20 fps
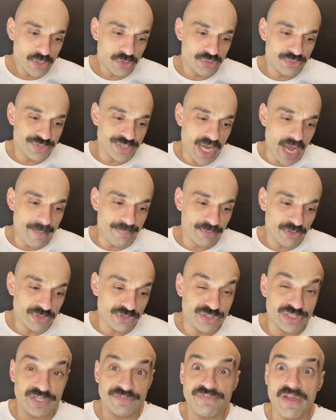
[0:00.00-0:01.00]
to
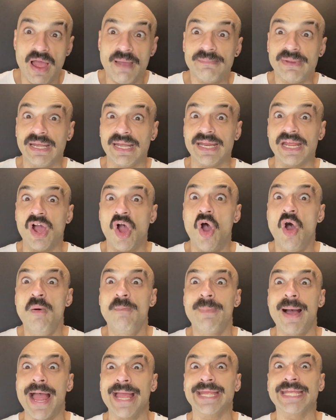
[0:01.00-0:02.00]
Cyprus to see family. Oh
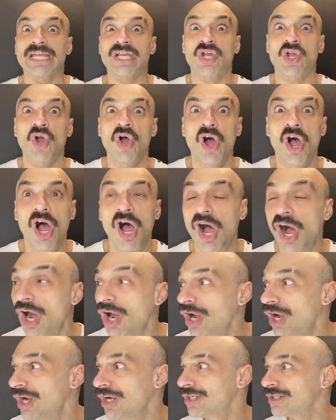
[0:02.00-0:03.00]
my
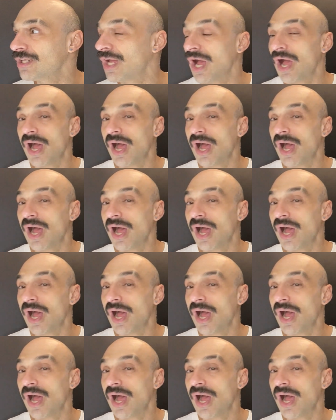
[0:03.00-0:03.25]
God.